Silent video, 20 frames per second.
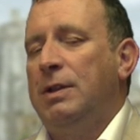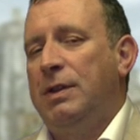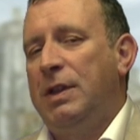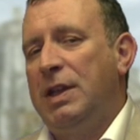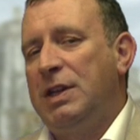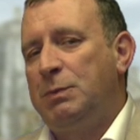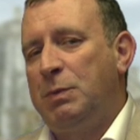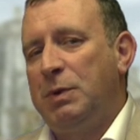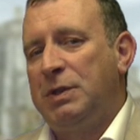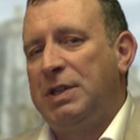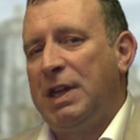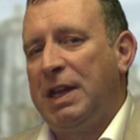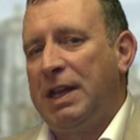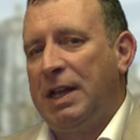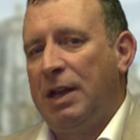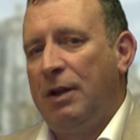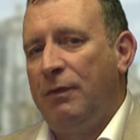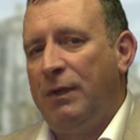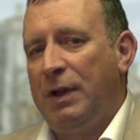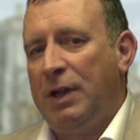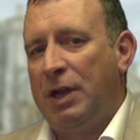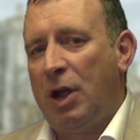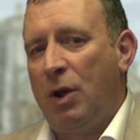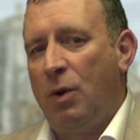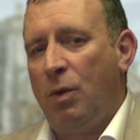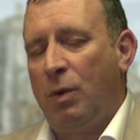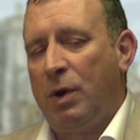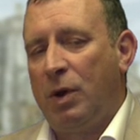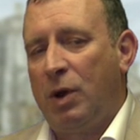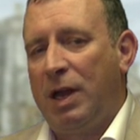This particular
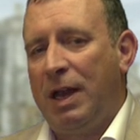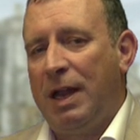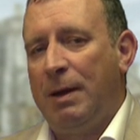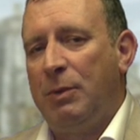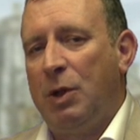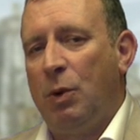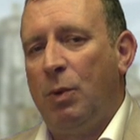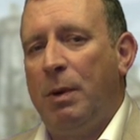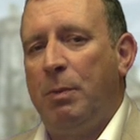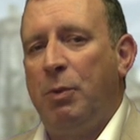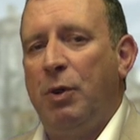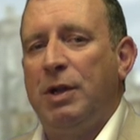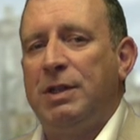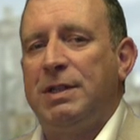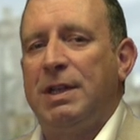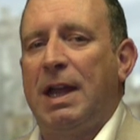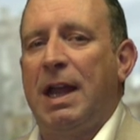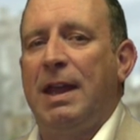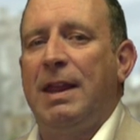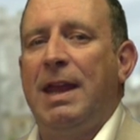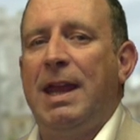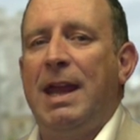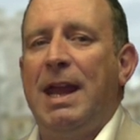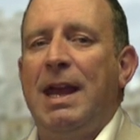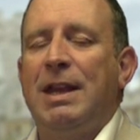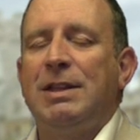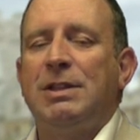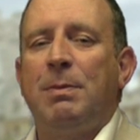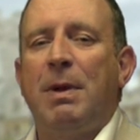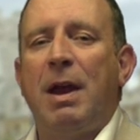video clip that we're putting together here
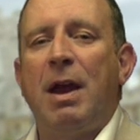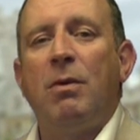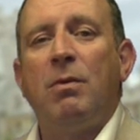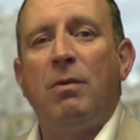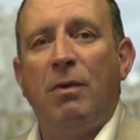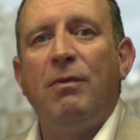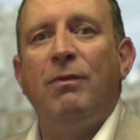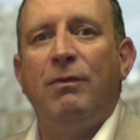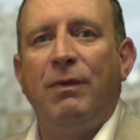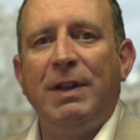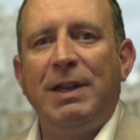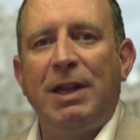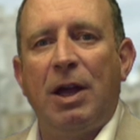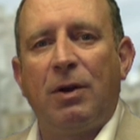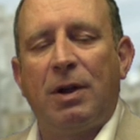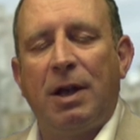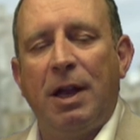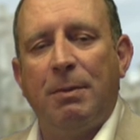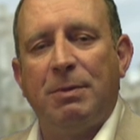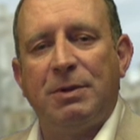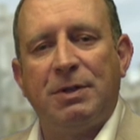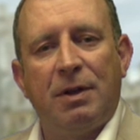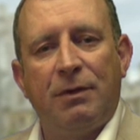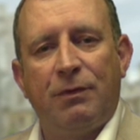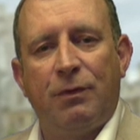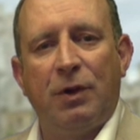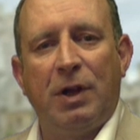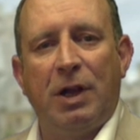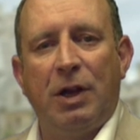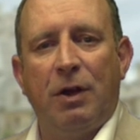is about video clips,
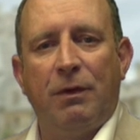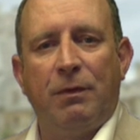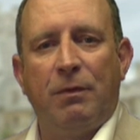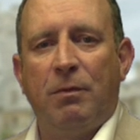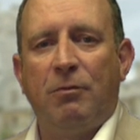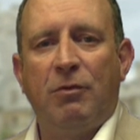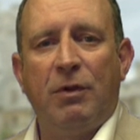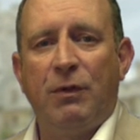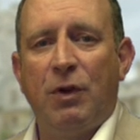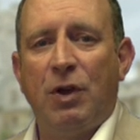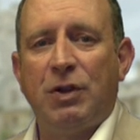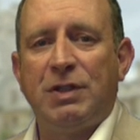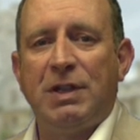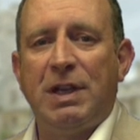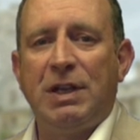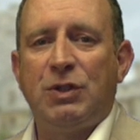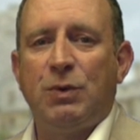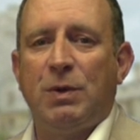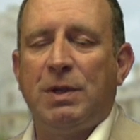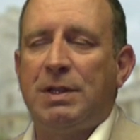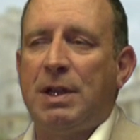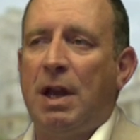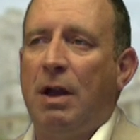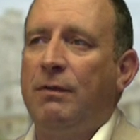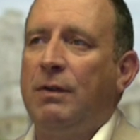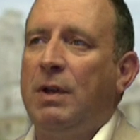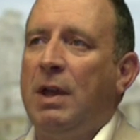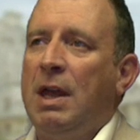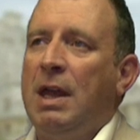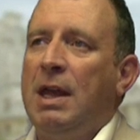funny enough, reversing into
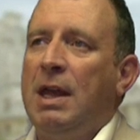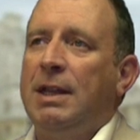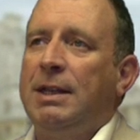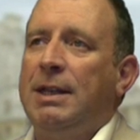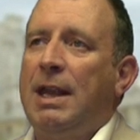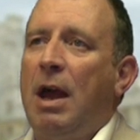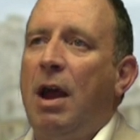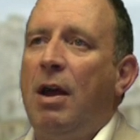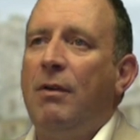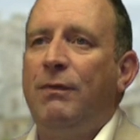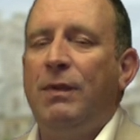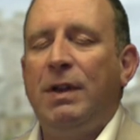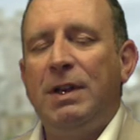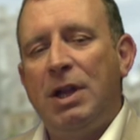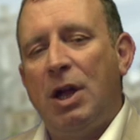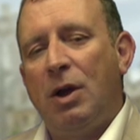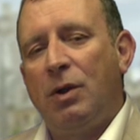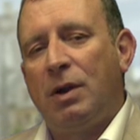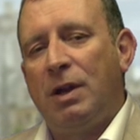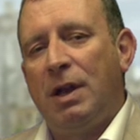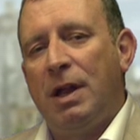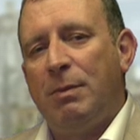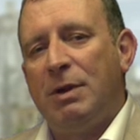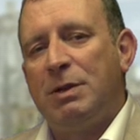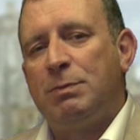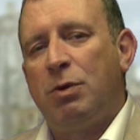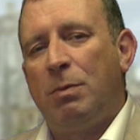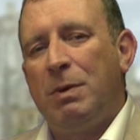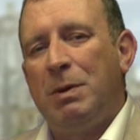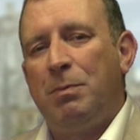itself. Now, a video clip
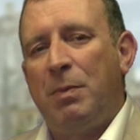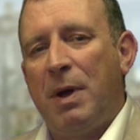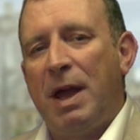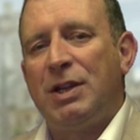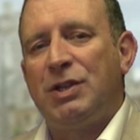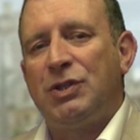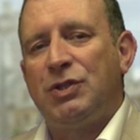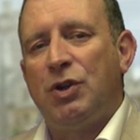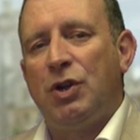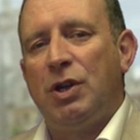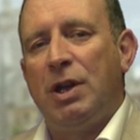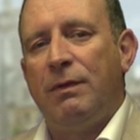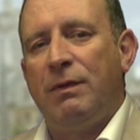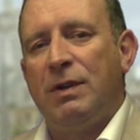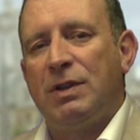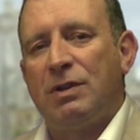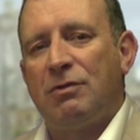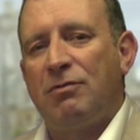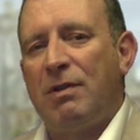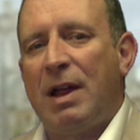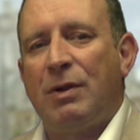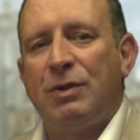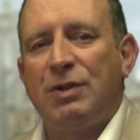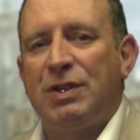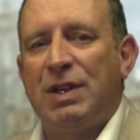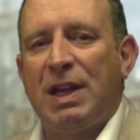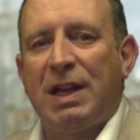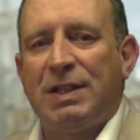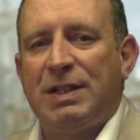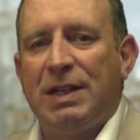is probably best done if it's around
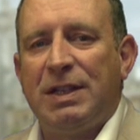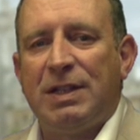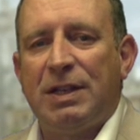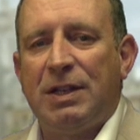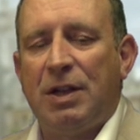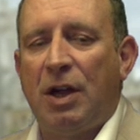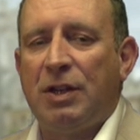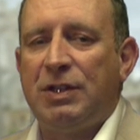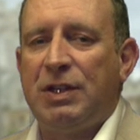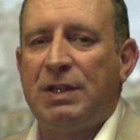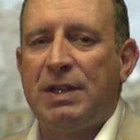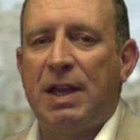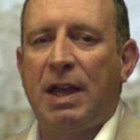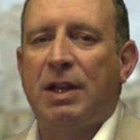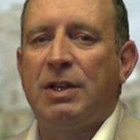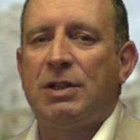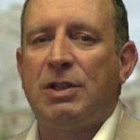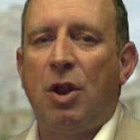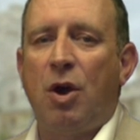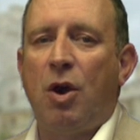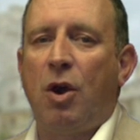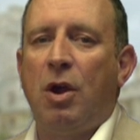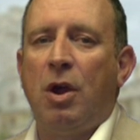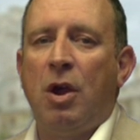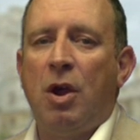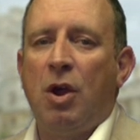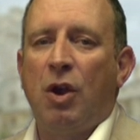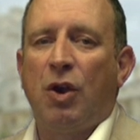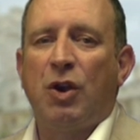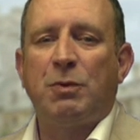60 to 90 seconds long,
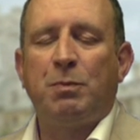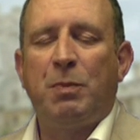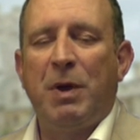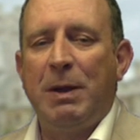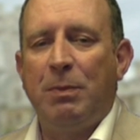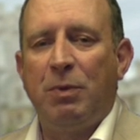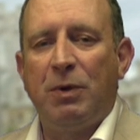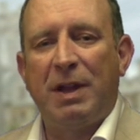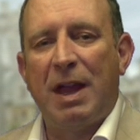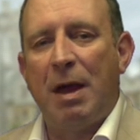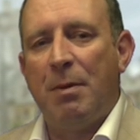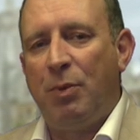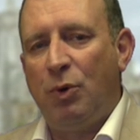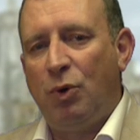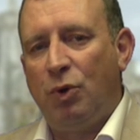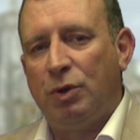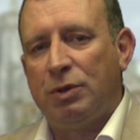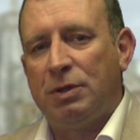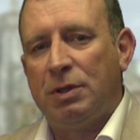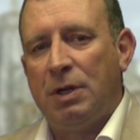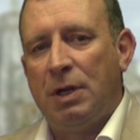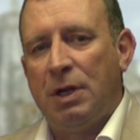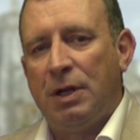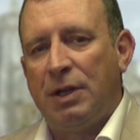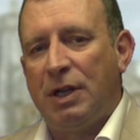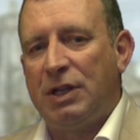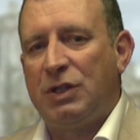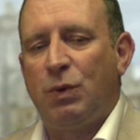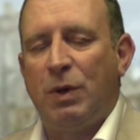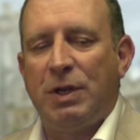because people get bored,
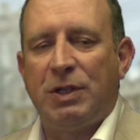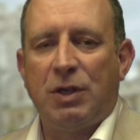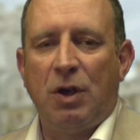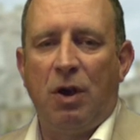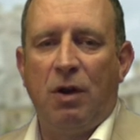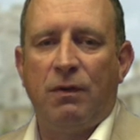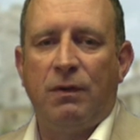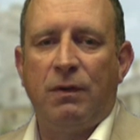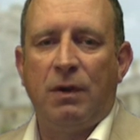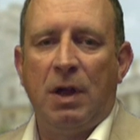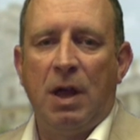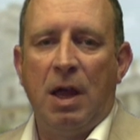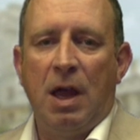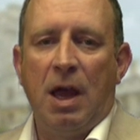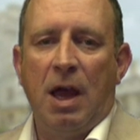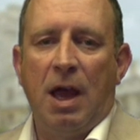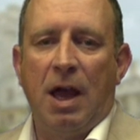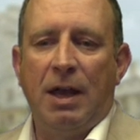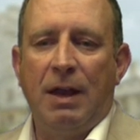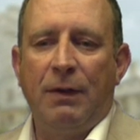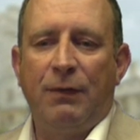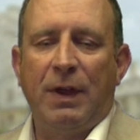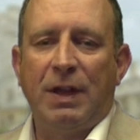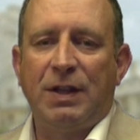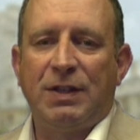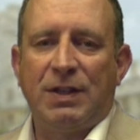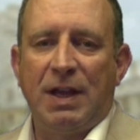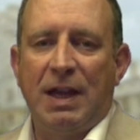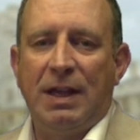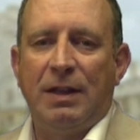they switch off. And if they
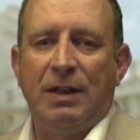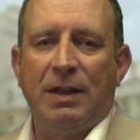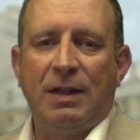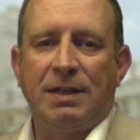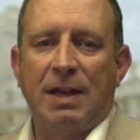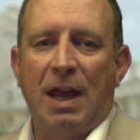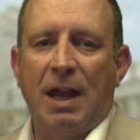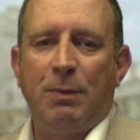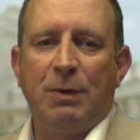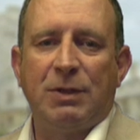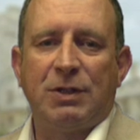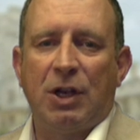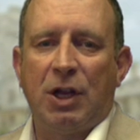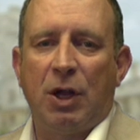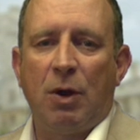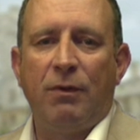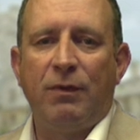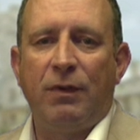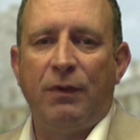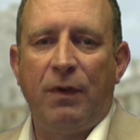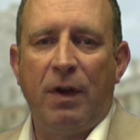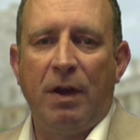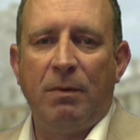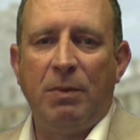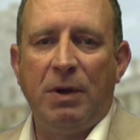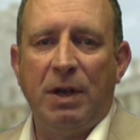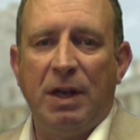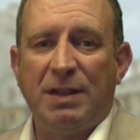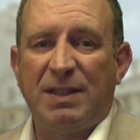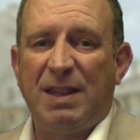see that the tape is going to go on for
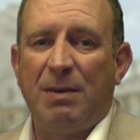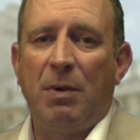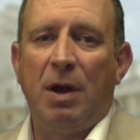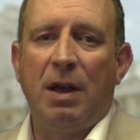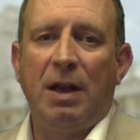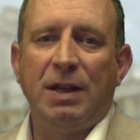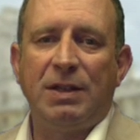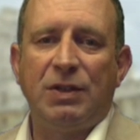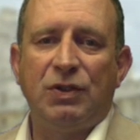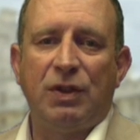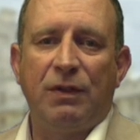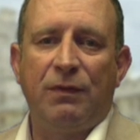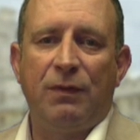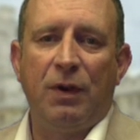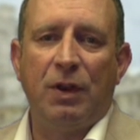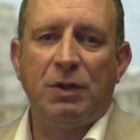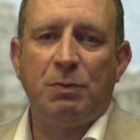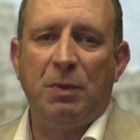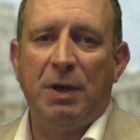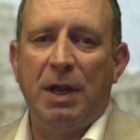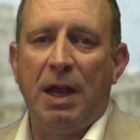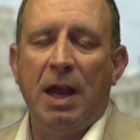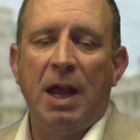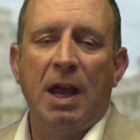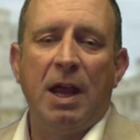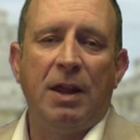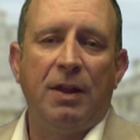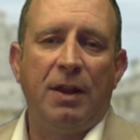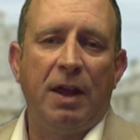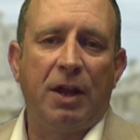five minutes, they might listen to the first minute,
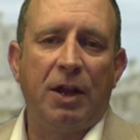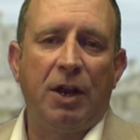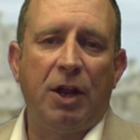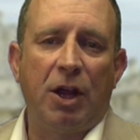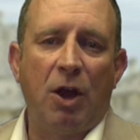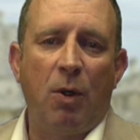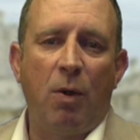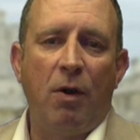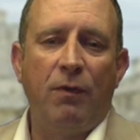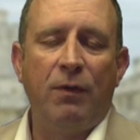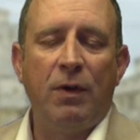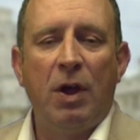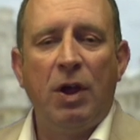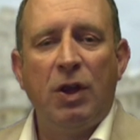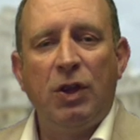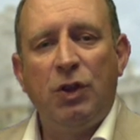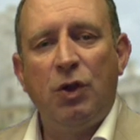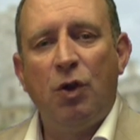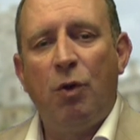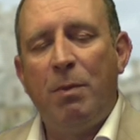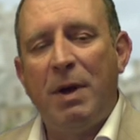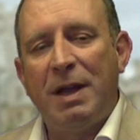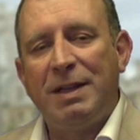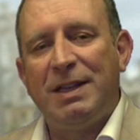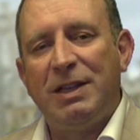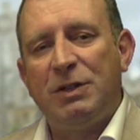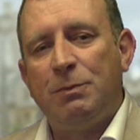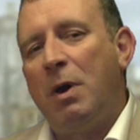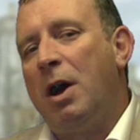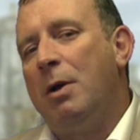they're going to go off. Your
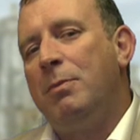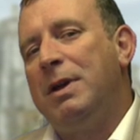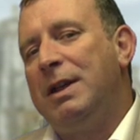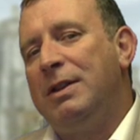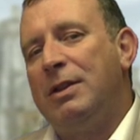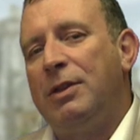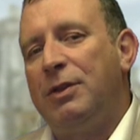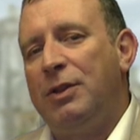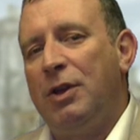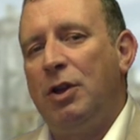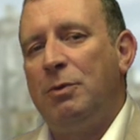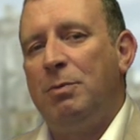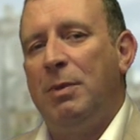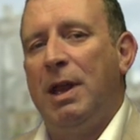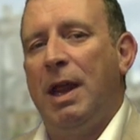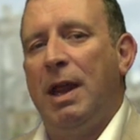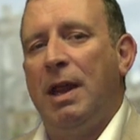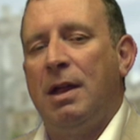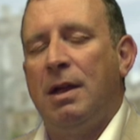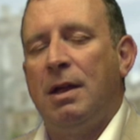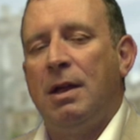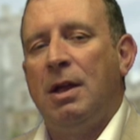message might be in the third minute.